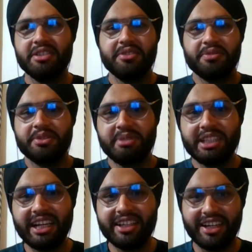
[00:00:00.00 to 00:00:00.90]
This won't
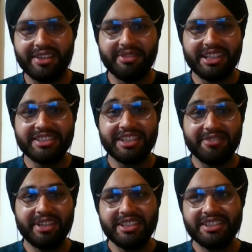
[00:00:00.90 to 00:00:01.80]
be that hard when I
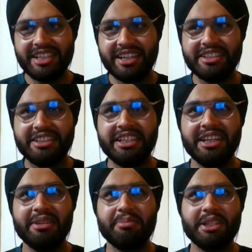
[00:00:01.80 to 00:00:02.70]
started.
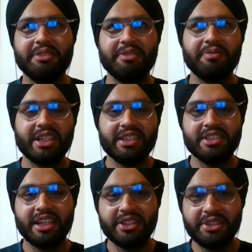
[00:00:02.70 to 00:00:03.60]
But when I
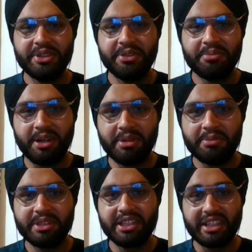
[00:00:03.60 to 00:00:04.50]
started doing
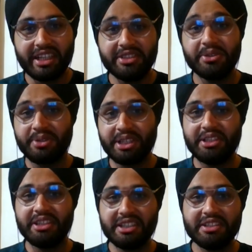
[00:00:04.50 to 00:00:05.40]
problems, I realized,
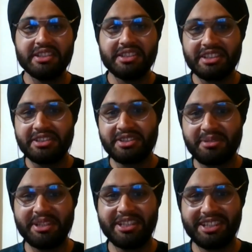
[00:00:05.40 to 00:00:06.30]
okay, this is
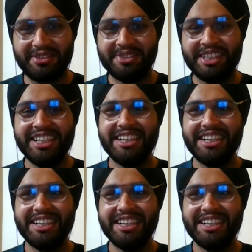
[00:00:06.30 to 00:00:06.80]
extremely tough.